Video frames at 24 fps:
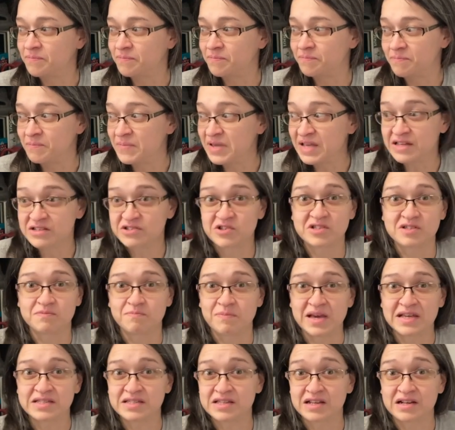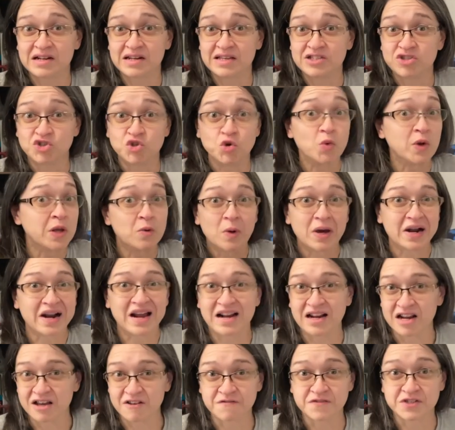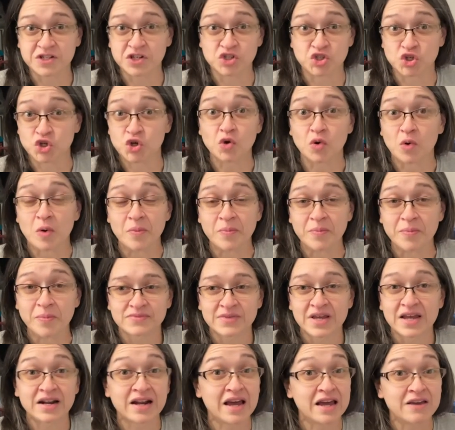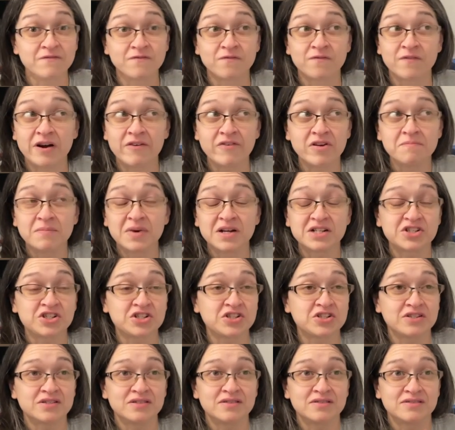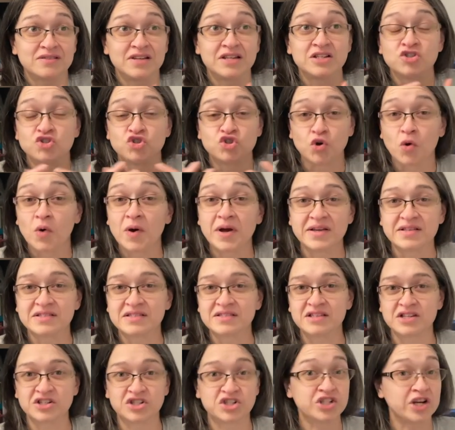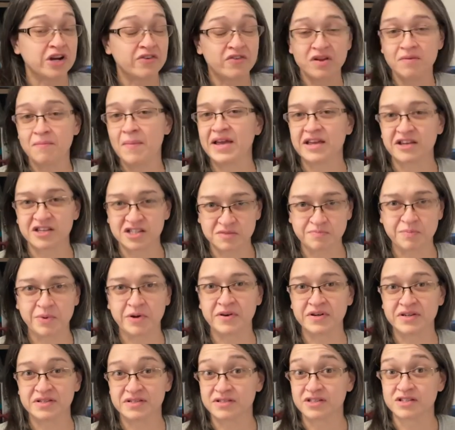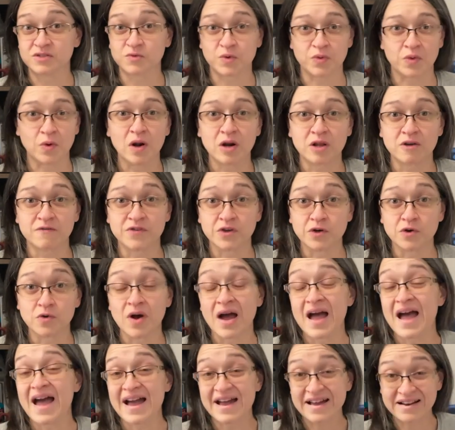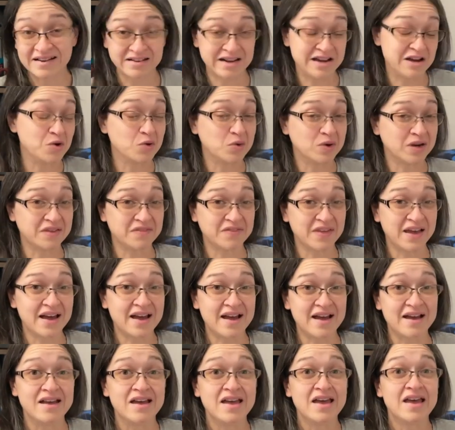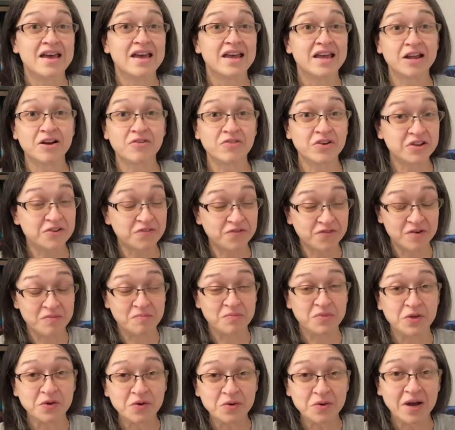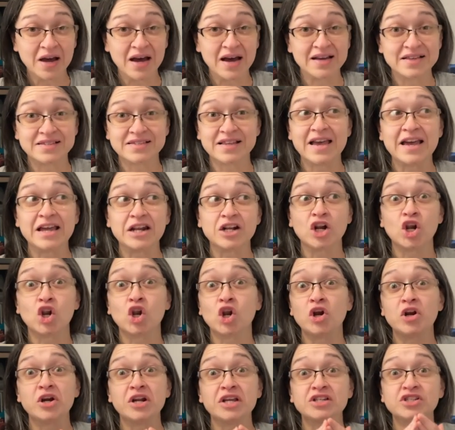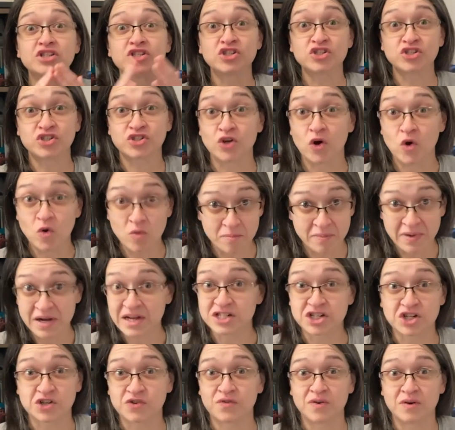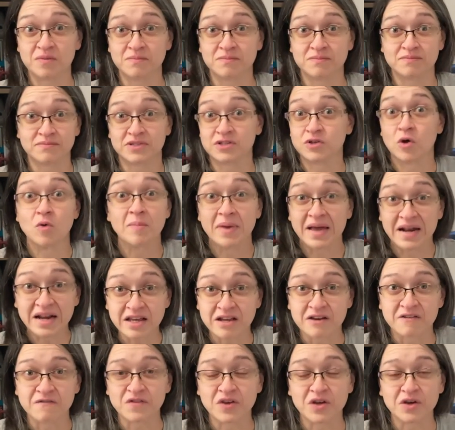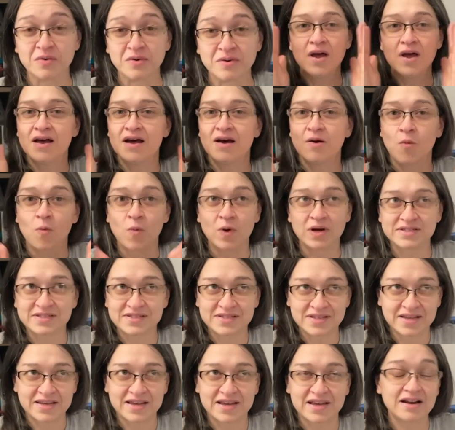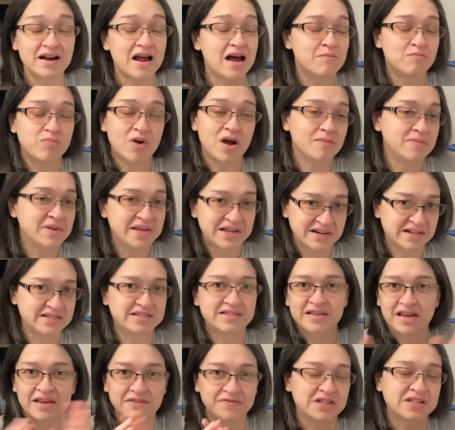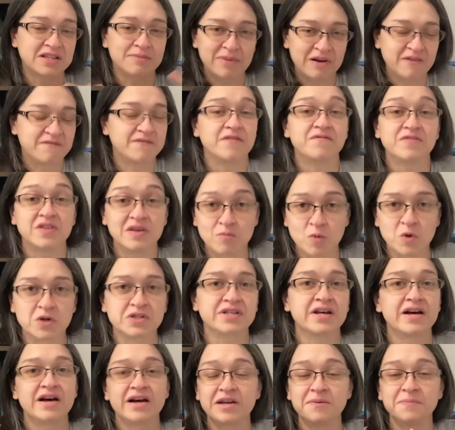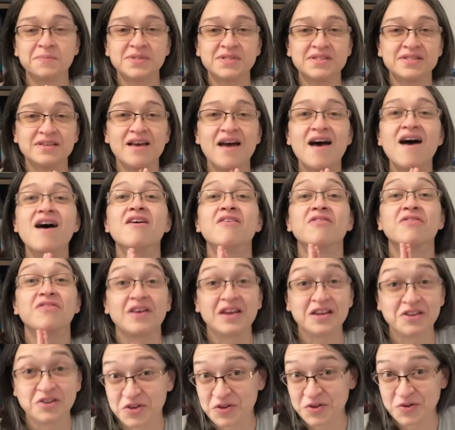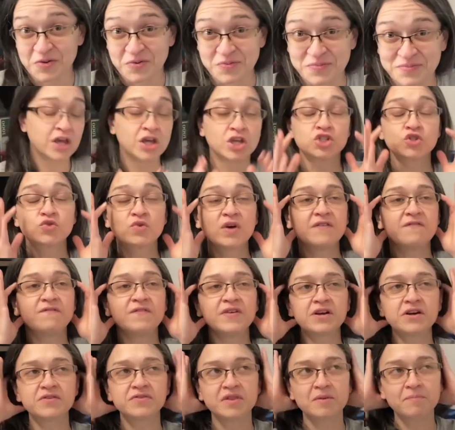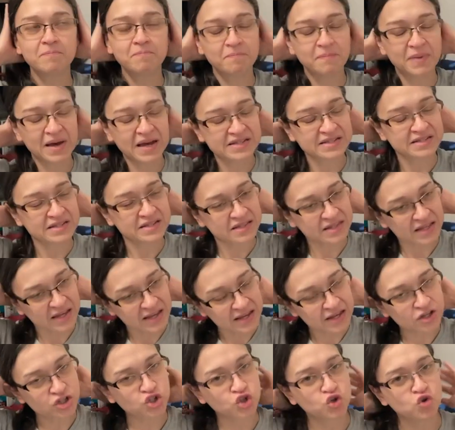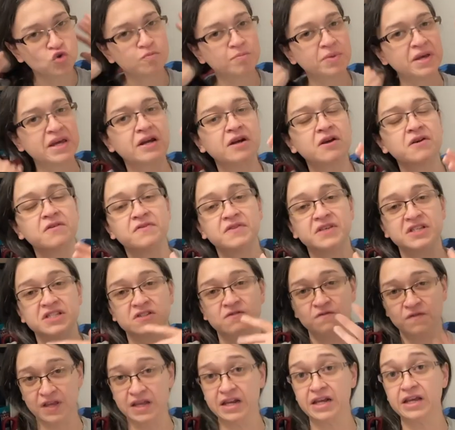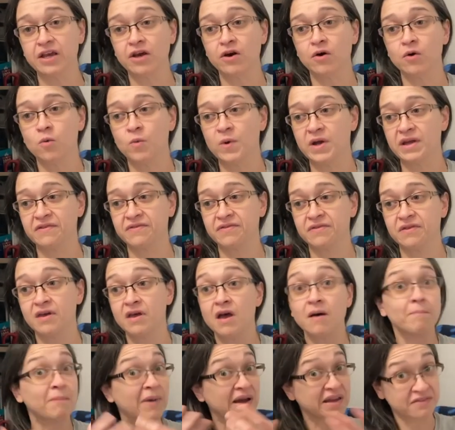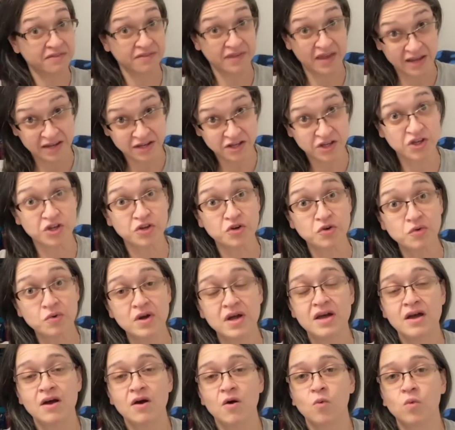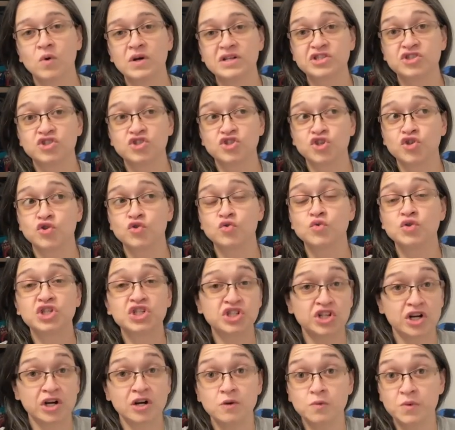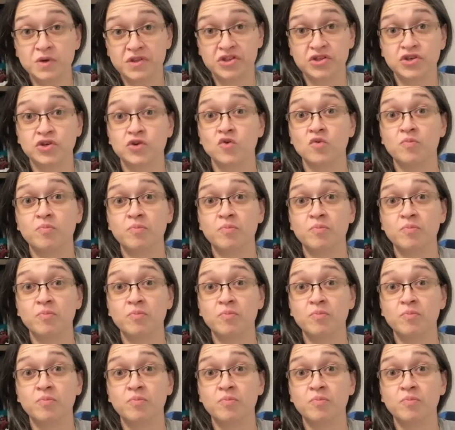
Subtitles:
me just basically doing what I love to do. And I very much enjoyed sharing my experiences with all of you. And not only that, hearing from you guys and learning so much from so many of you. Once again, I'm probably gonna say this about 50 more times. Thank you. So I figured the best thing to pair this video with my thank you was to share with you